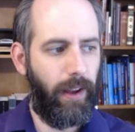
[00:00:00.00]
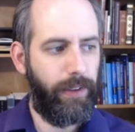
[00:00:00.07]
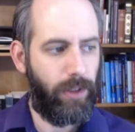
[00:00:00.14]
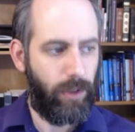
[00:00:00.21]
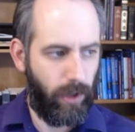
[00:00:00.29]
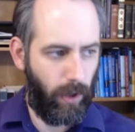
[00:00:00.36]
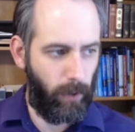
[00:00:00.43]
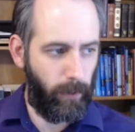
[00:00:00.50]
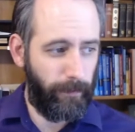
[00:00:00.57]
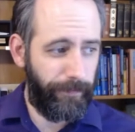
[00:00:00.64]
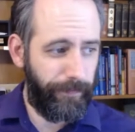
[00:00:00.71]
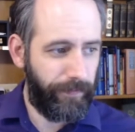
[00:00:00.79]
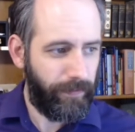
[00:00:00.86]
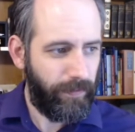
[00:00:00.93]
So
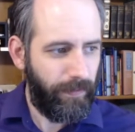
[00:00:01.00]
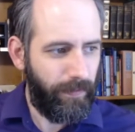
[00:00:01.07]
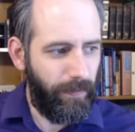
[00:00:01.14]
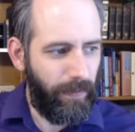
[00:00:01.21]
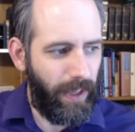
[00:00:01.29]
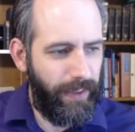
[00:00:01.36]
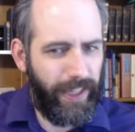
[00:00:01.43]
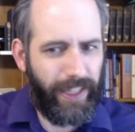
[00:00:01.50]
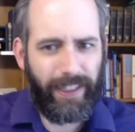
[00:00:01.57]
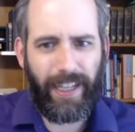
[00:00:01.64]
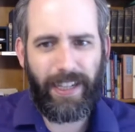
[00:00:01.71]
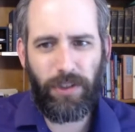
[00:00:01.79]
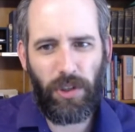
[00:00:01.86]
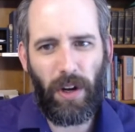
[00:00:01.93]
then
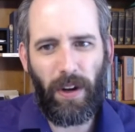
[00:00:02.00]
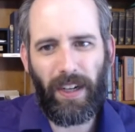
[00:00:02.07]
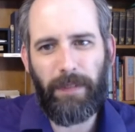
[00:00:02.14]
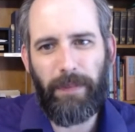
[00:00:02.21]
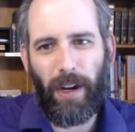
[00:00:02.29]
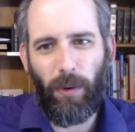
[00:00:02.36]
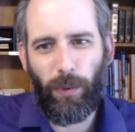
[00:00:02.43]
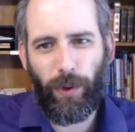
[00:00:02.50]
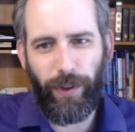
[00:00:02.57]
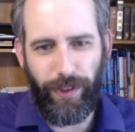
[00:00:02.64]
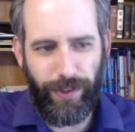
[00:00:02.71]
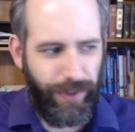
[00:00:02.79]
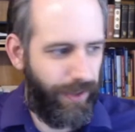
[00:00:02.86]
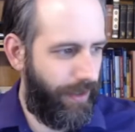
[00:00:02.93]
let's talk about
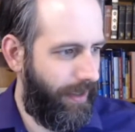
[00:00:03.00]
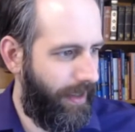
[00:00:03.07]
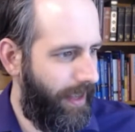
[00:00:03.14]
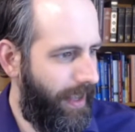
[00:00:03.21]
words.